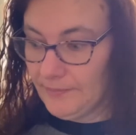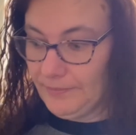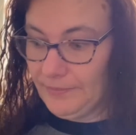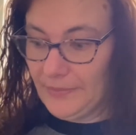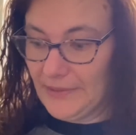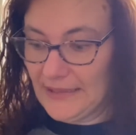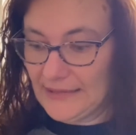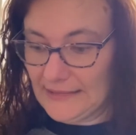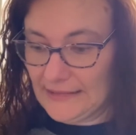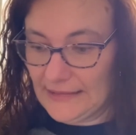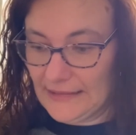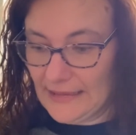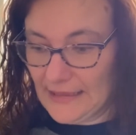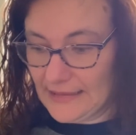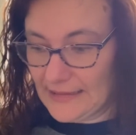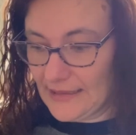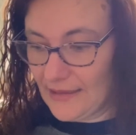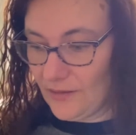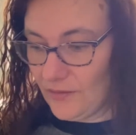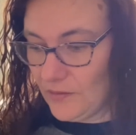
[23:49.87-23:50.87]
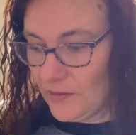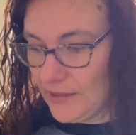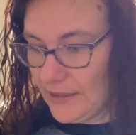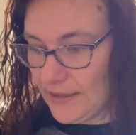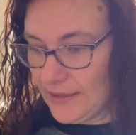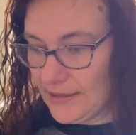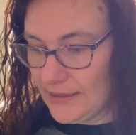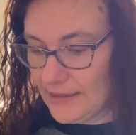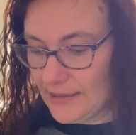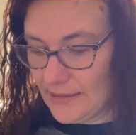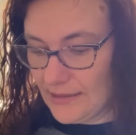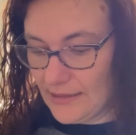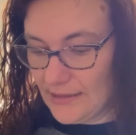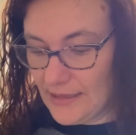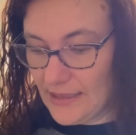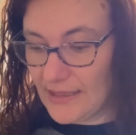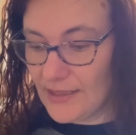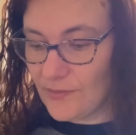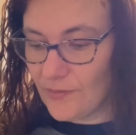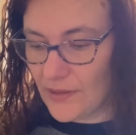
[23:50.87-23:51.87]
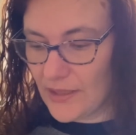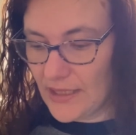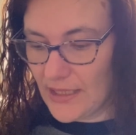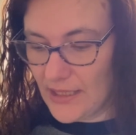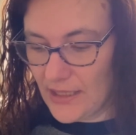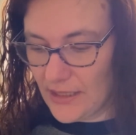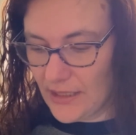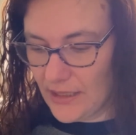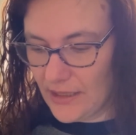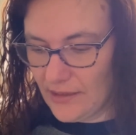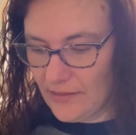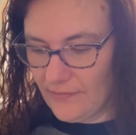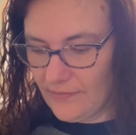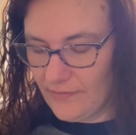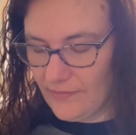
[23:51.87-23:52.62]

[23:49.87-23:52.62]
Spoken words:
But that's how it is. This one here,